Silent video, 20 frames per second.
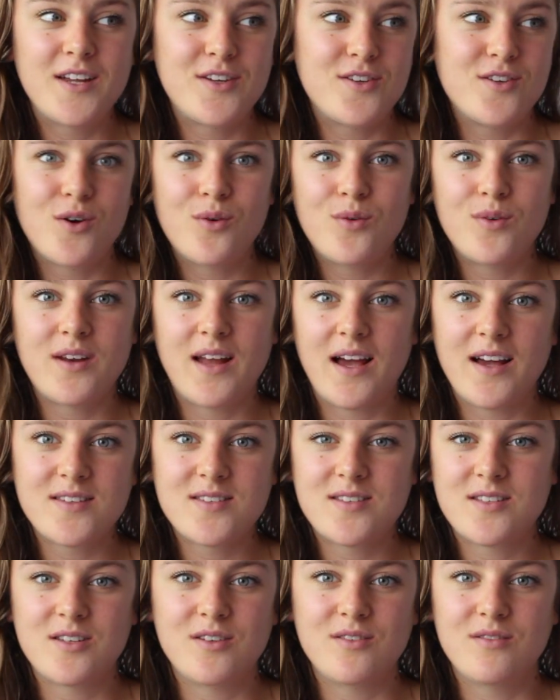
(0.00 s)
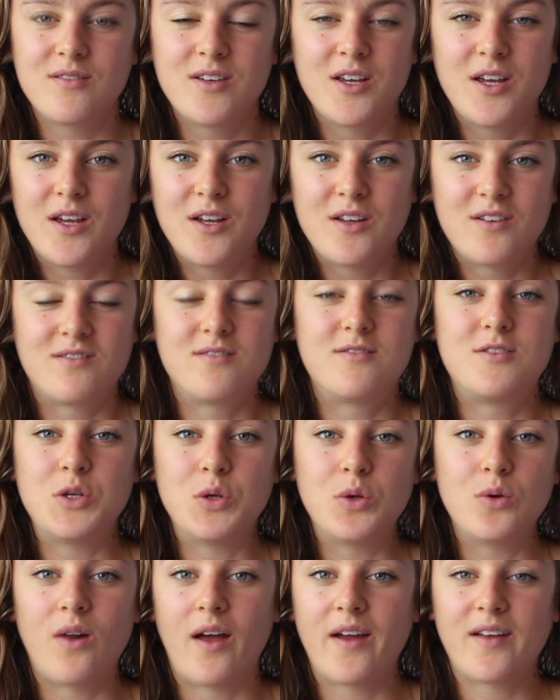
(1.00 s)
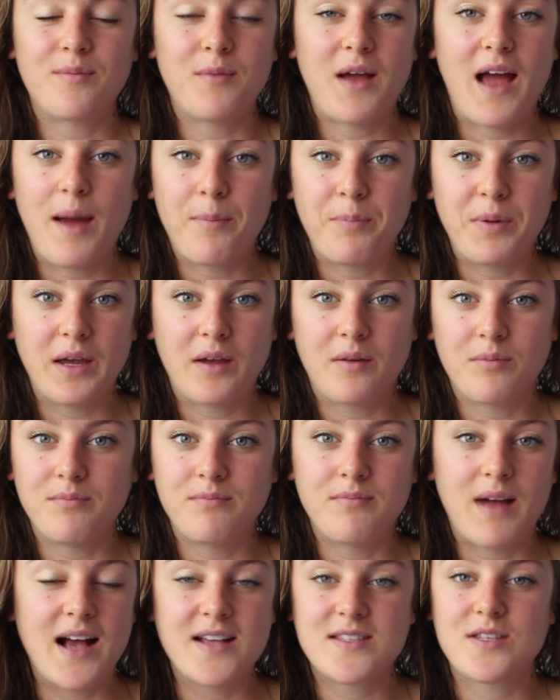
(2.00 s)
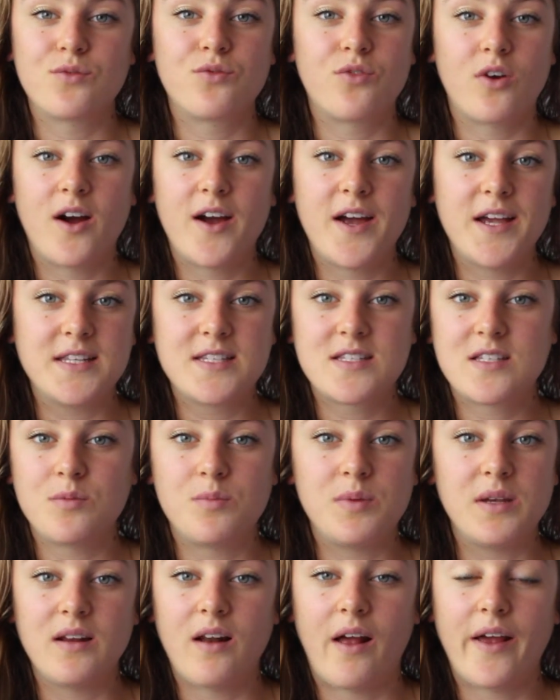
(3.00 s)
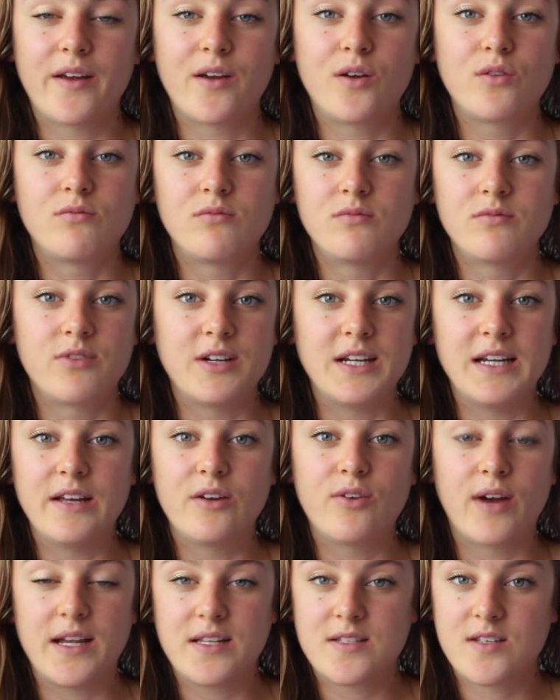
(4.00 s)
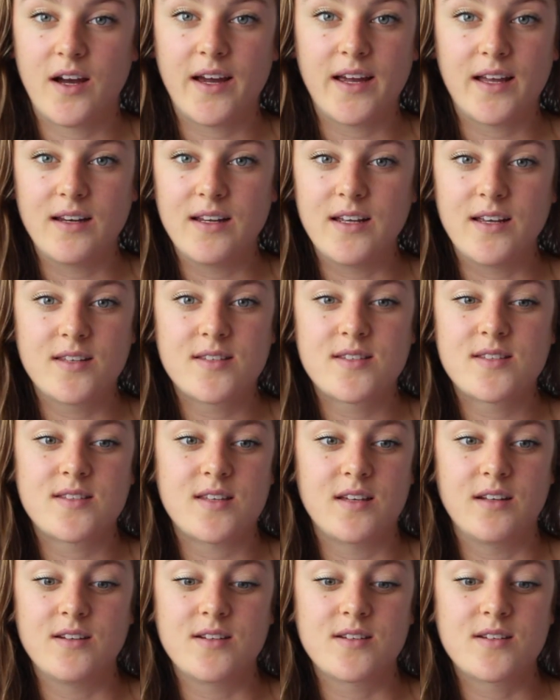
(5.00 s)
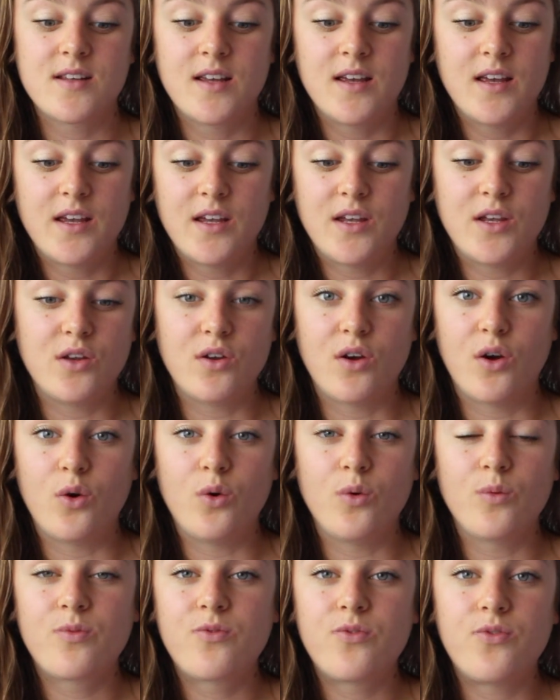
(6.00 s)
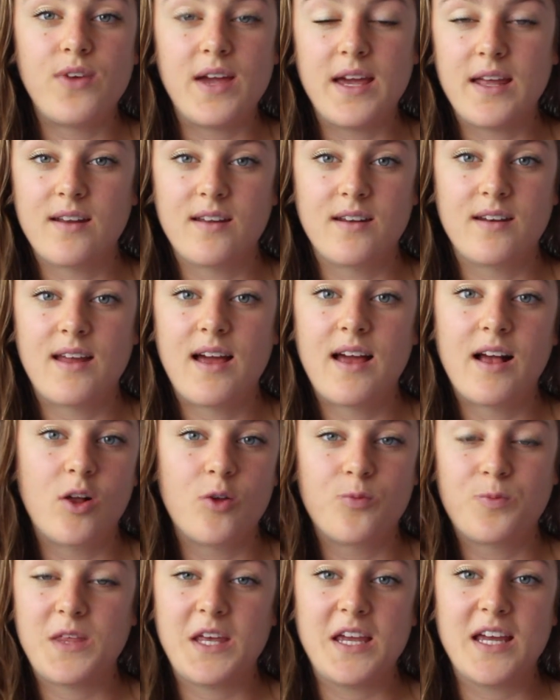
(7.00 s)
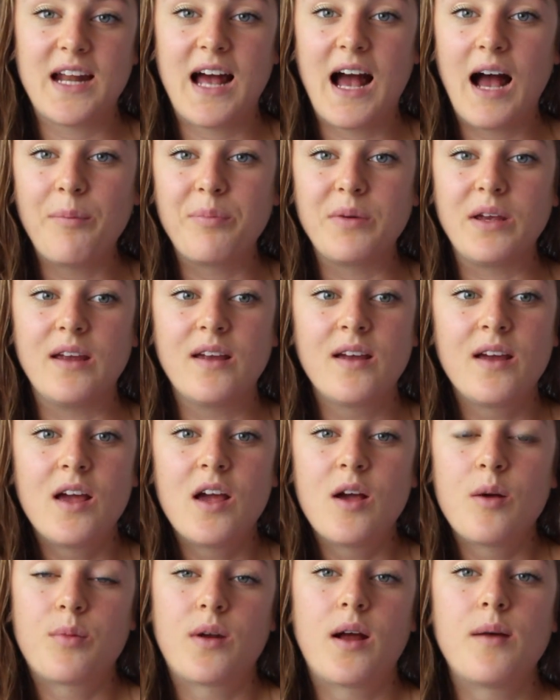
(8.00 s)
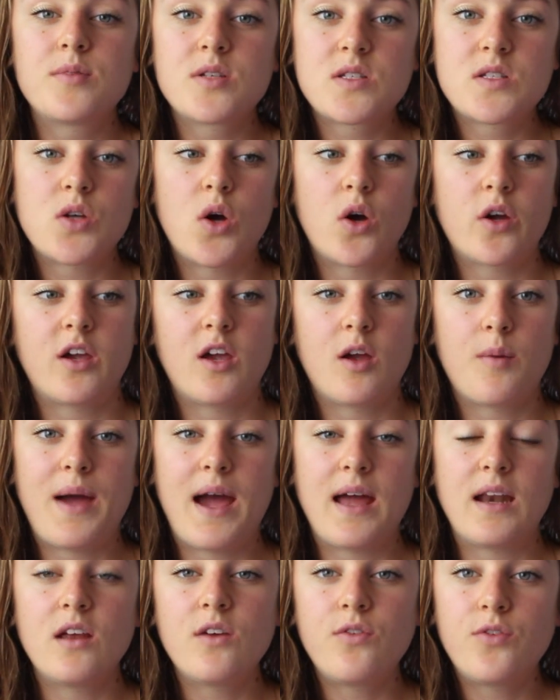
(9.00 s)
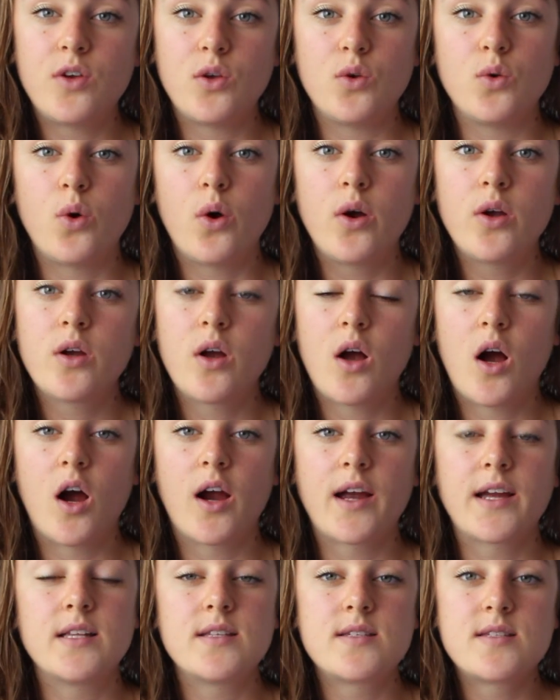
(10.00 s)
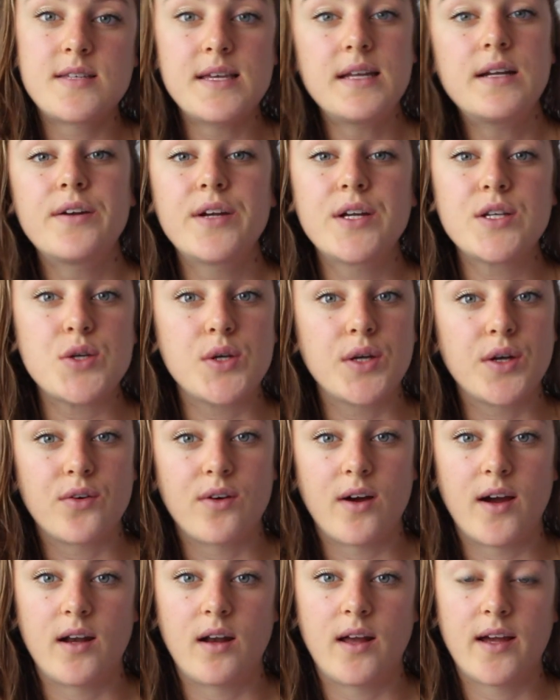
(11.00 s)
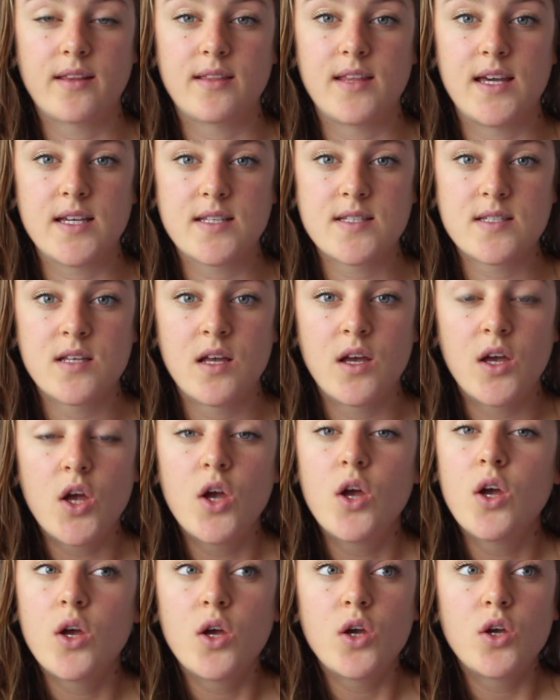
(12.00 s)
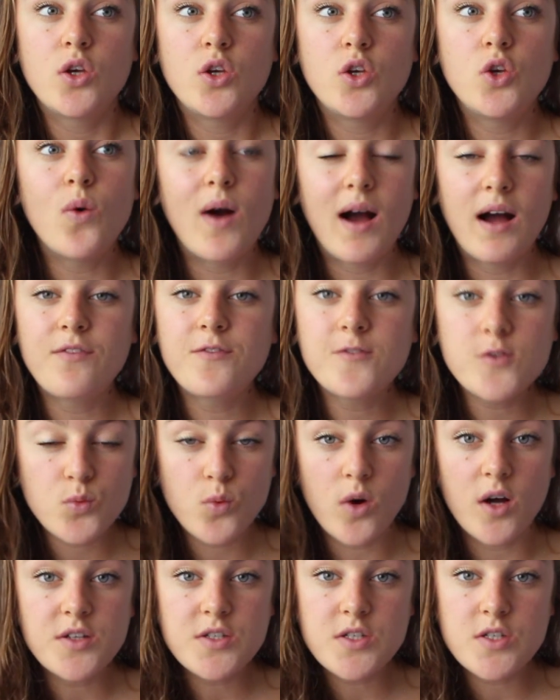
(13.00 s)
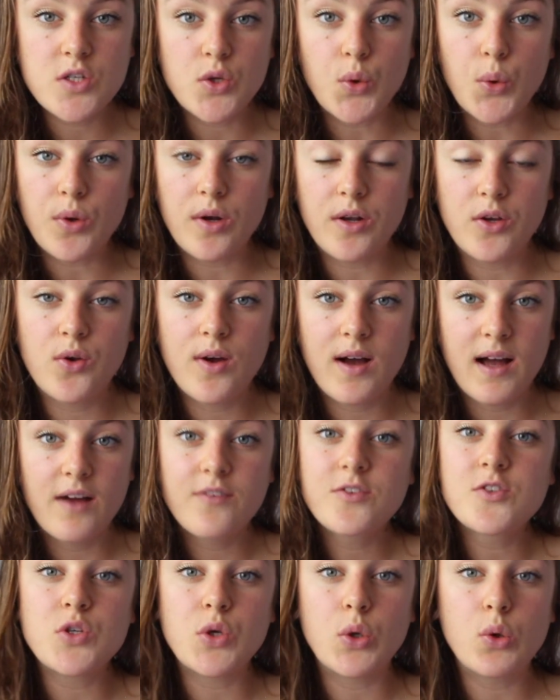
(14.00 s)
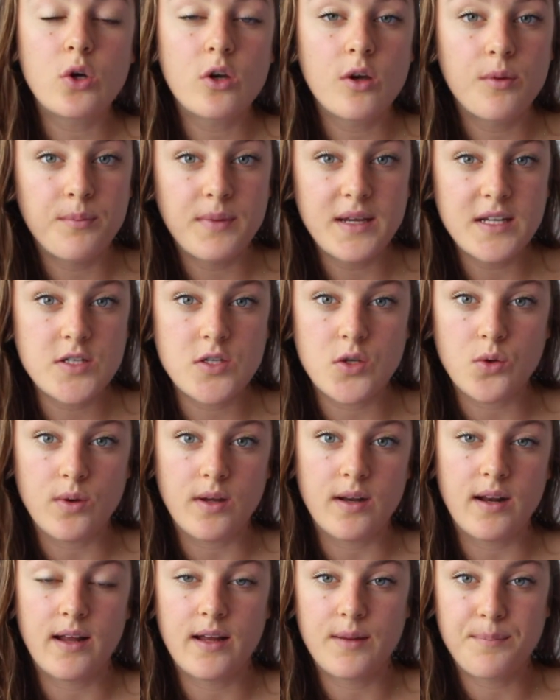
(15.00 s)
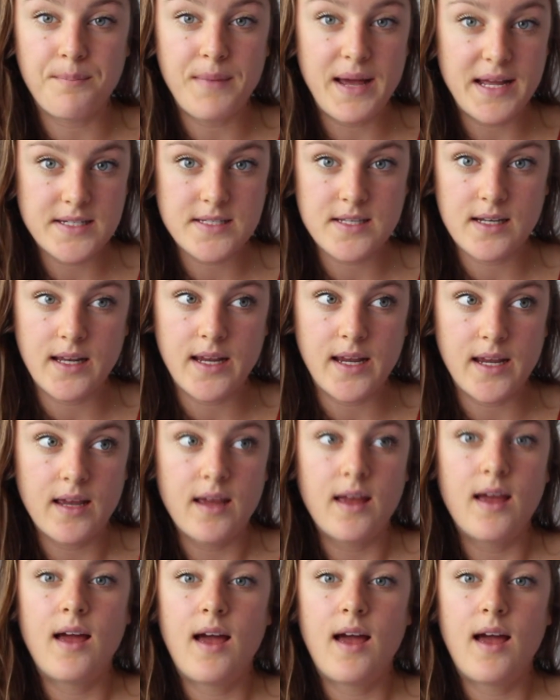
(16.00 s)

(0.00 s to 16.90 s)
No one has to do like epic massive rides to be like a really great cyclist and, you know, fit and healthy and happy. But I'm just talking about if you are considering doing a ride like this, you have to want to do it, and you have to commit to it mentally